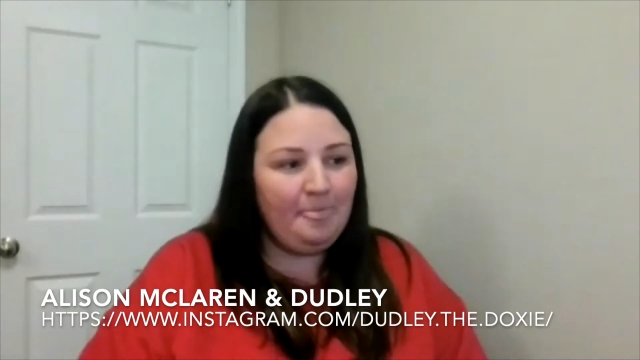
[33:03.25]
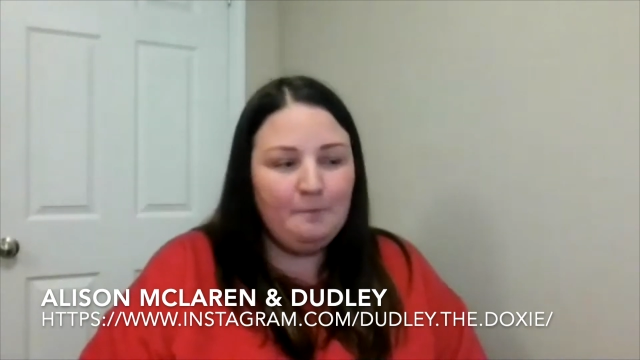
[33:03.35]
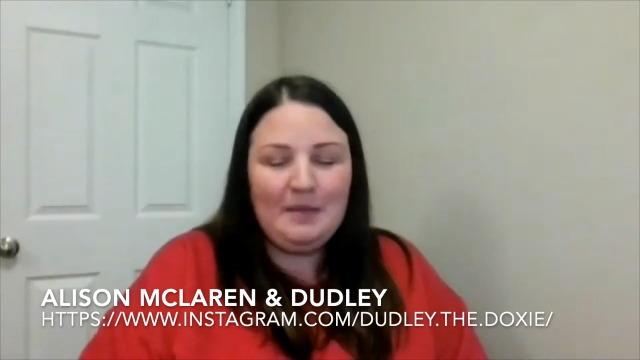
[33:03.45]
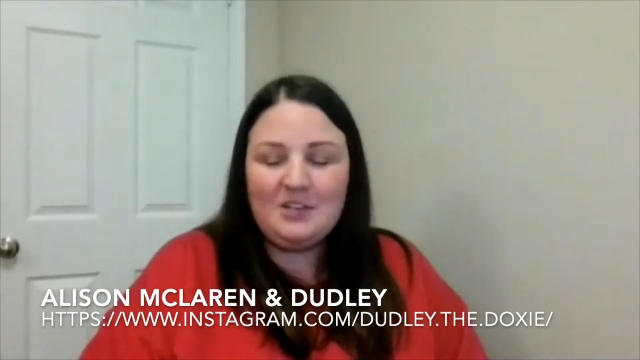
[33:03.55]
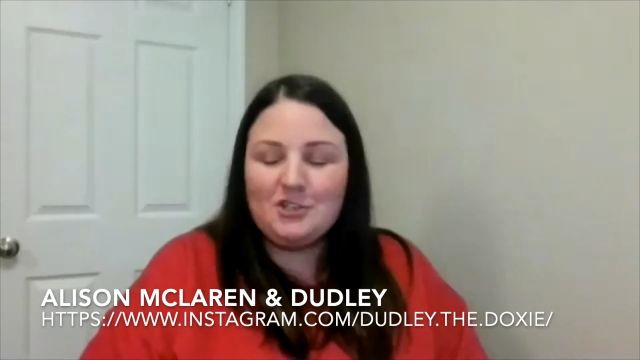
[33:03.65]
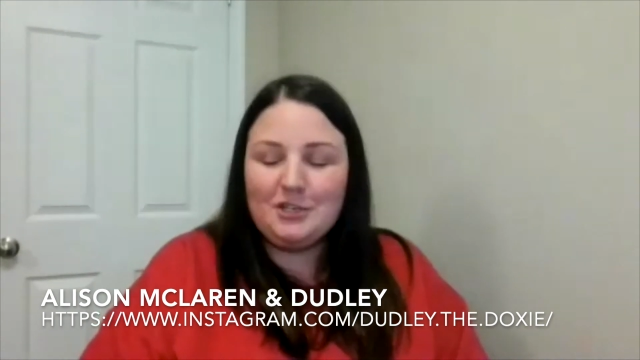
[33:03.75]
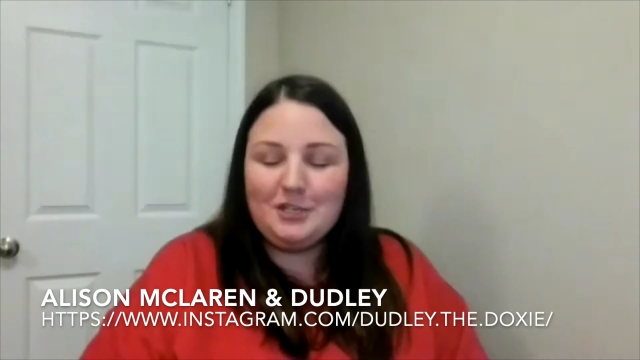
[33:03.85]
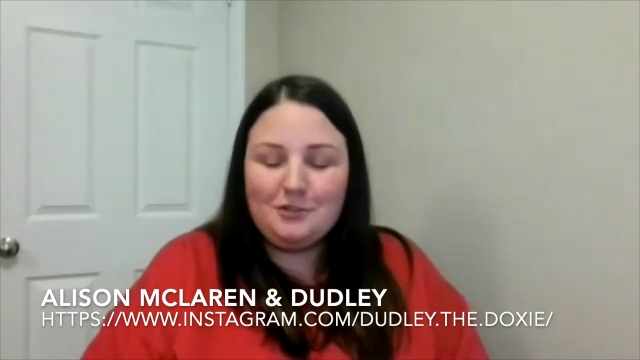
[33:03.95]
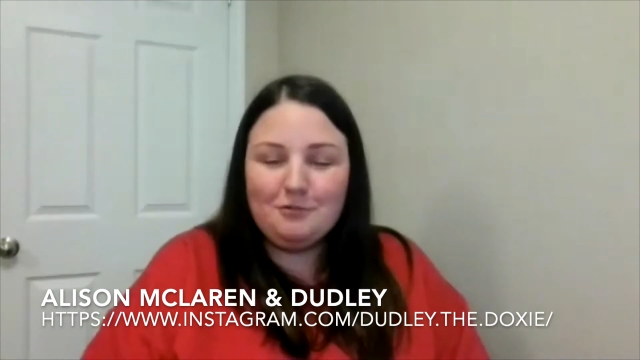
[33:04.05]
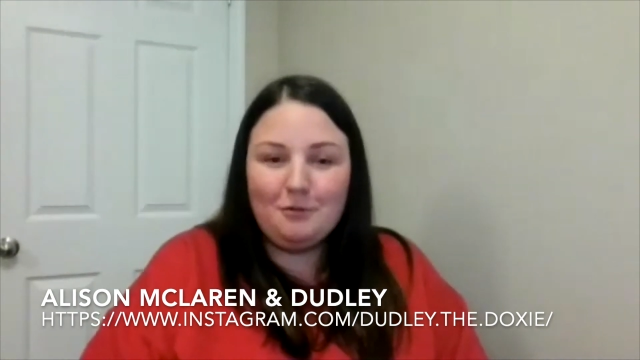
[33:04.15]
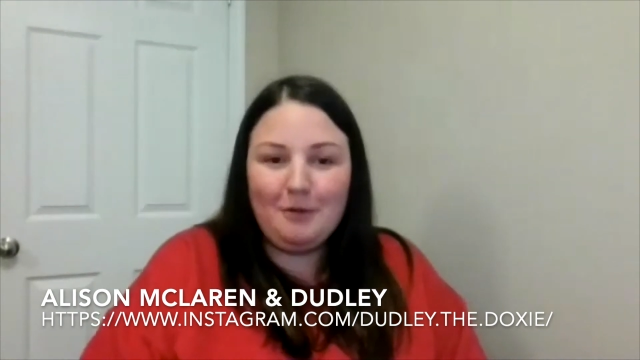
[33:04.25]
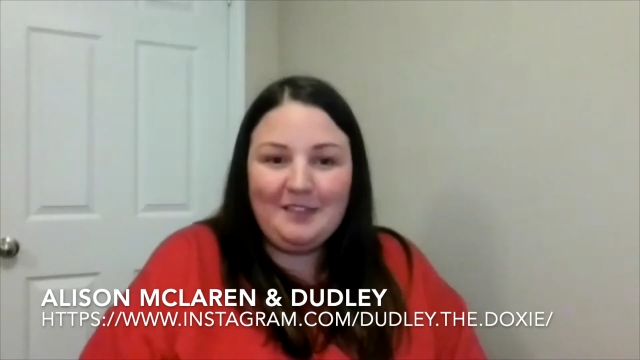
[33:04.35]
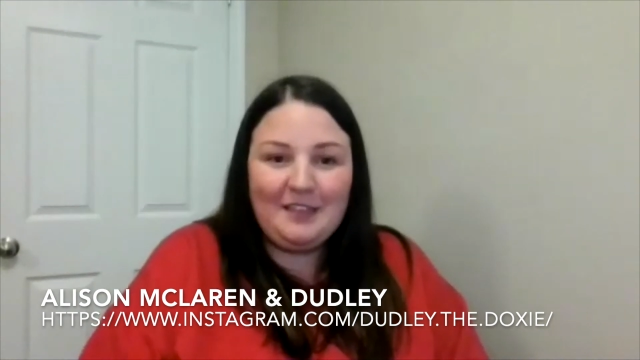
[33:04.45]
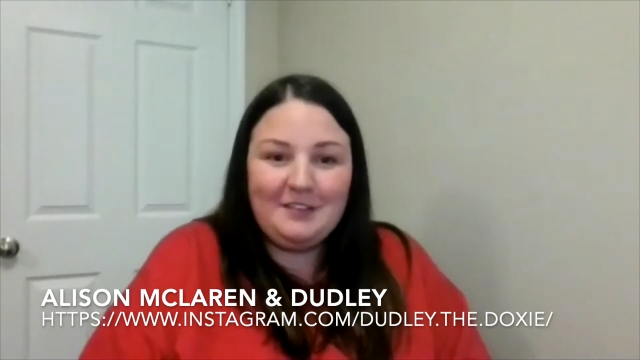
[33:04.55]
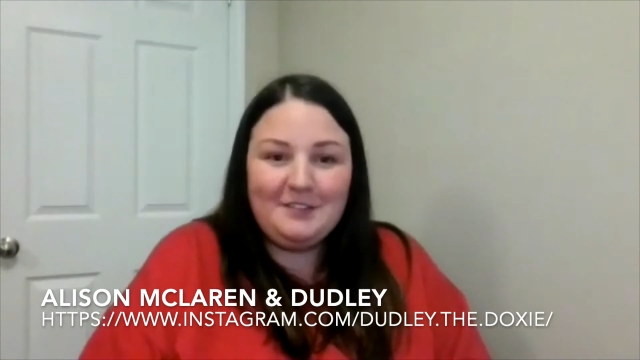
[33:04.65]
make sure you do the right
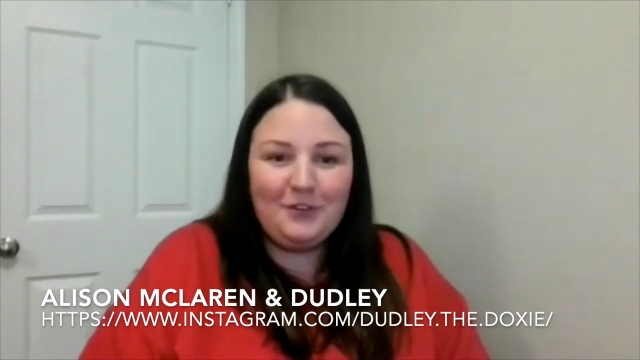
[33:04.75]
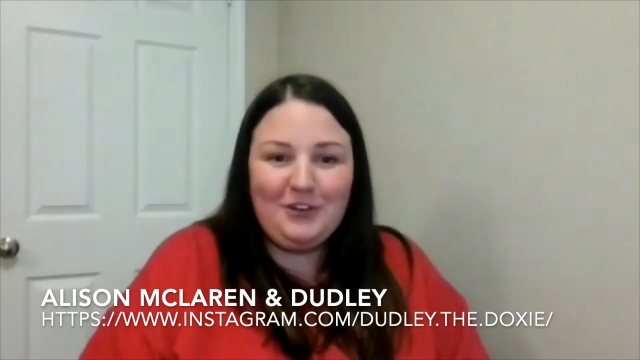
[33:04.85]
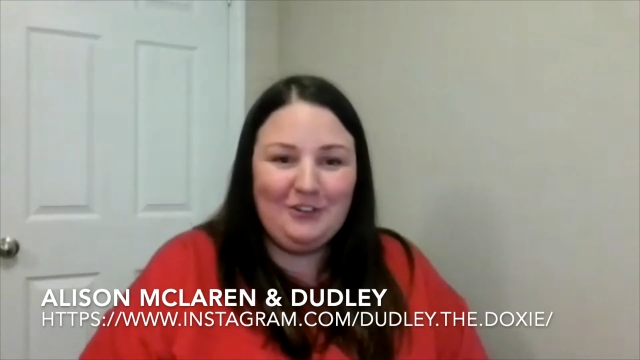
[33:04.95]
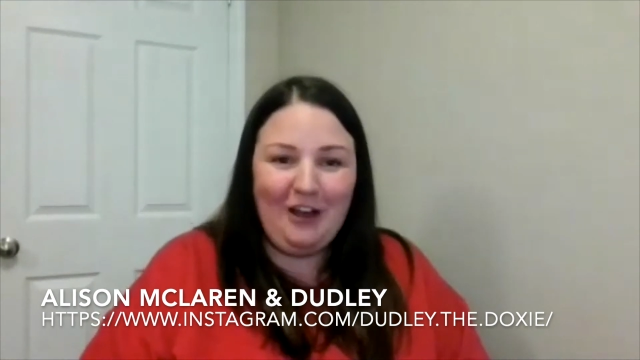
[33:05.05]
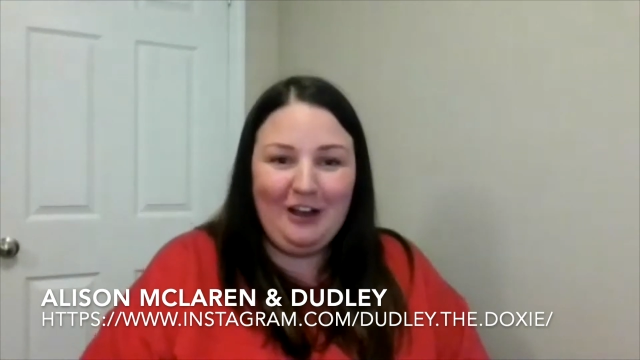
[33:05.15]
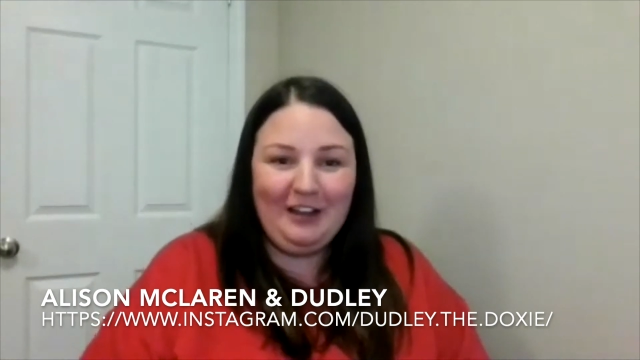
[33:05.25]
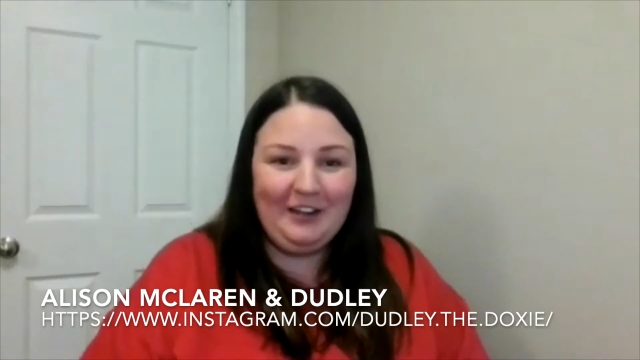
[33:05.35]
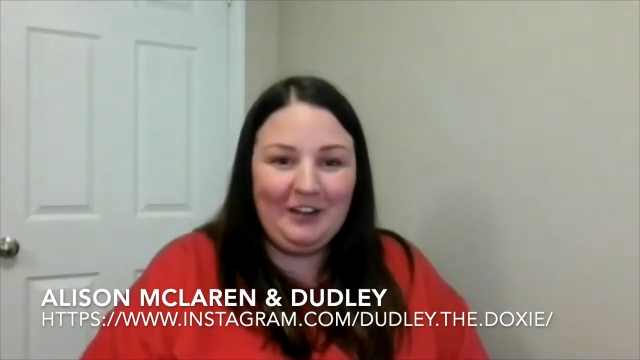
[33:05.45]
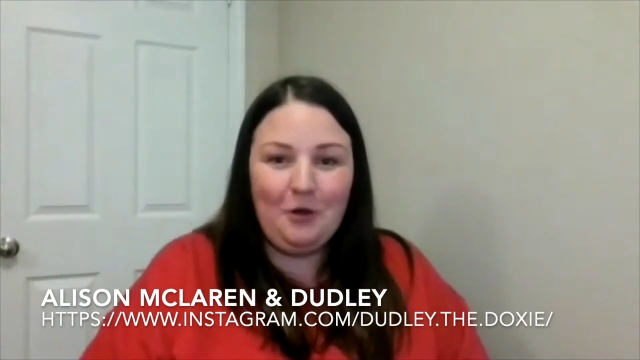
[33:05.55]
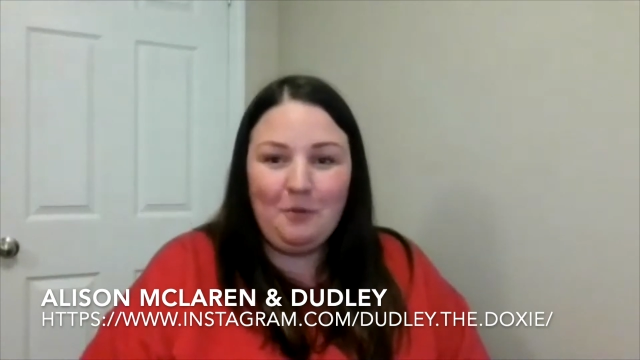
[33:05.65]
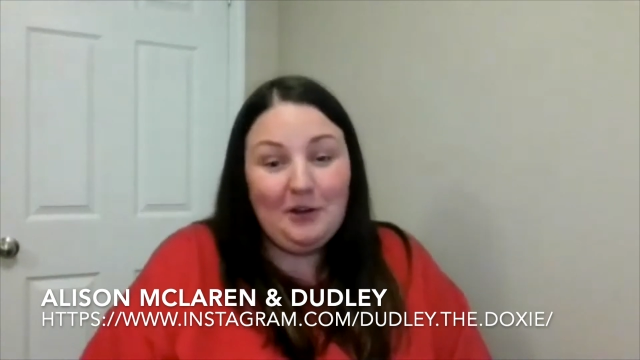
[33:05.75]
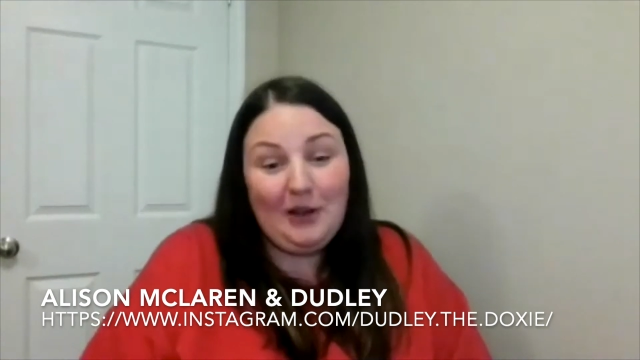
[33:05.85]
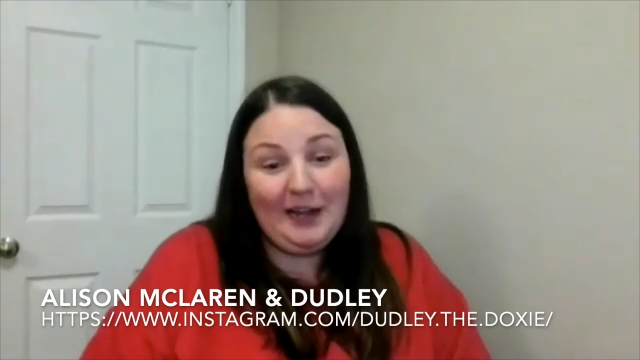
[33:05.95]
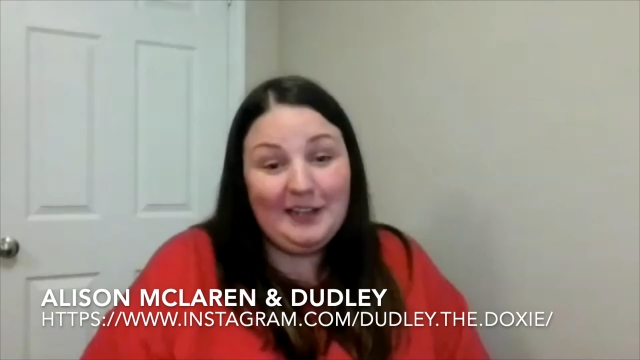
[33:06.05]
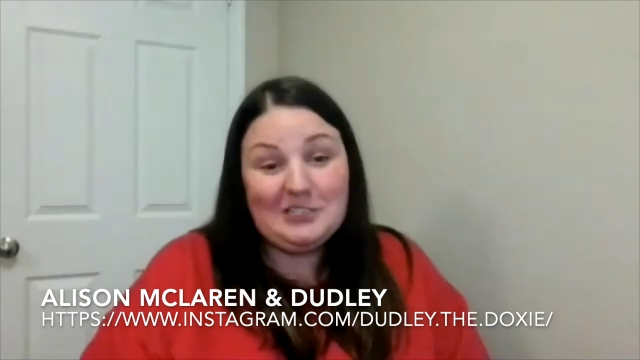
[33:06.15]
things for your dog and know what you're
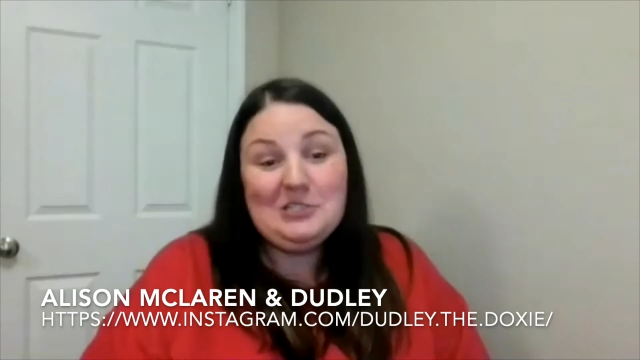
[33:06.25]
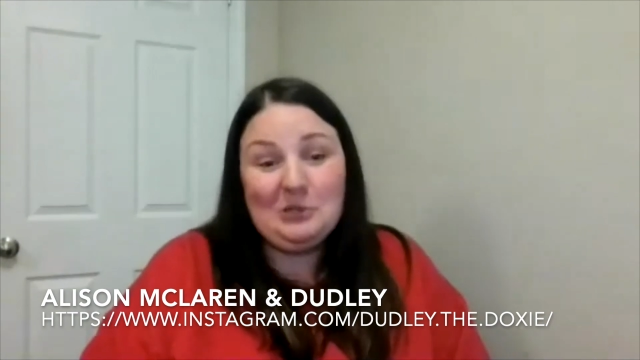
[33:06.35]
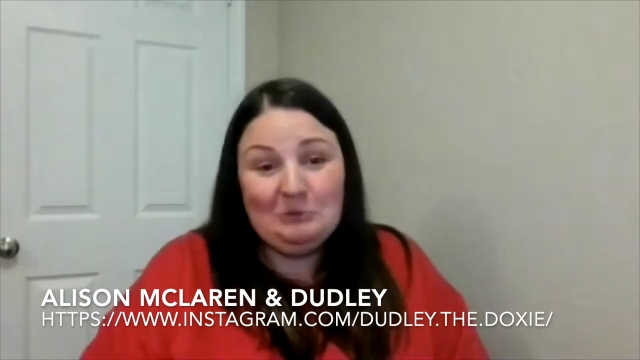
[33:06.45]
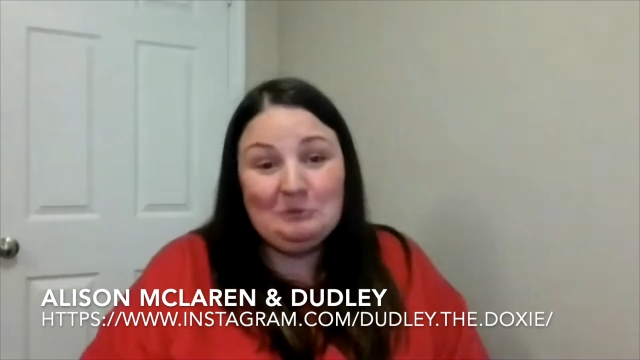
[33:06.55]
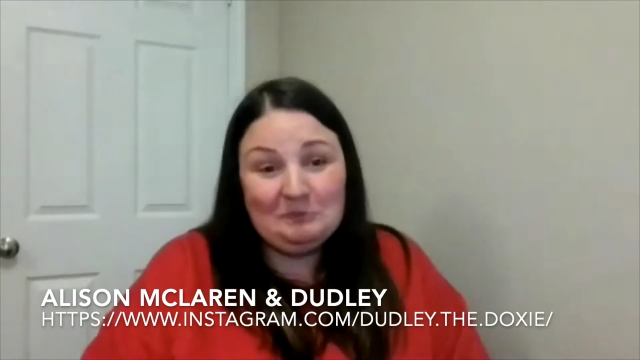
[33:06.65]
getting into.